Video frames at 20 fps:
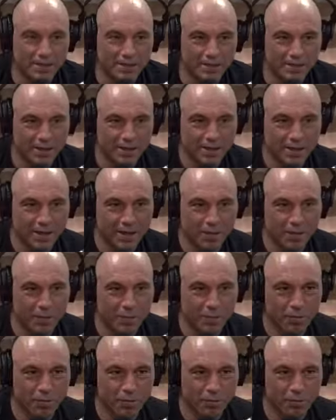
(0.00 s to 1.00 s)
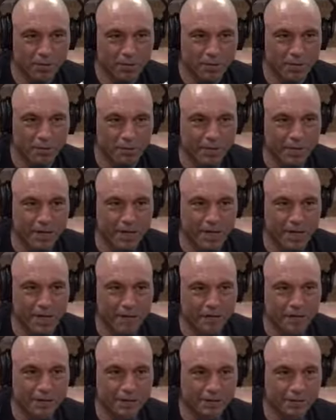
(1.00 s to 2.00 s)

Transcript: is a scary word when it comes to AI.